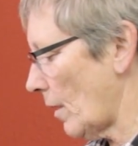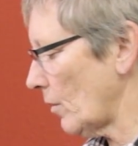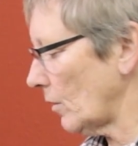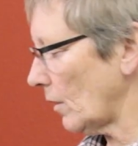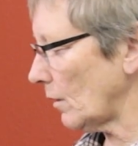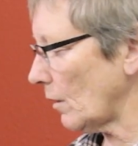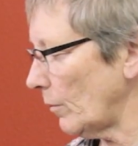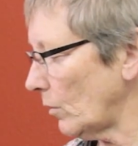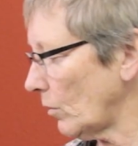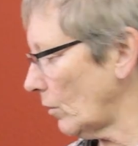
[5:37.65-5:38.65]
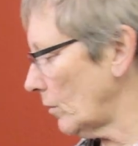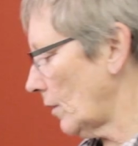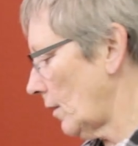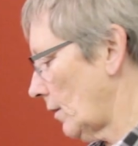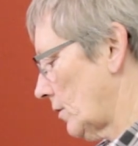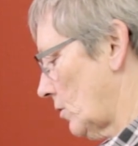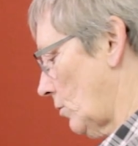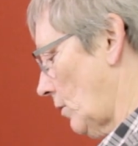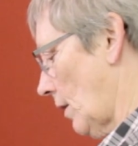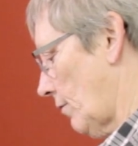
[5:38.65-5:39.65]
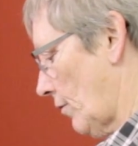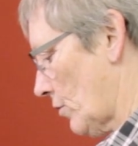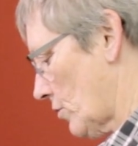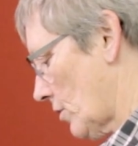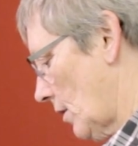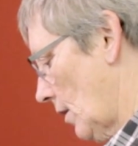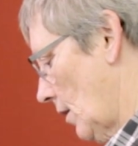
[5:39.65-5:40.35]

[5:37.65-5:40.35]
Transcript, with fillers: I'm going to get the milk going. I'd like to do that first.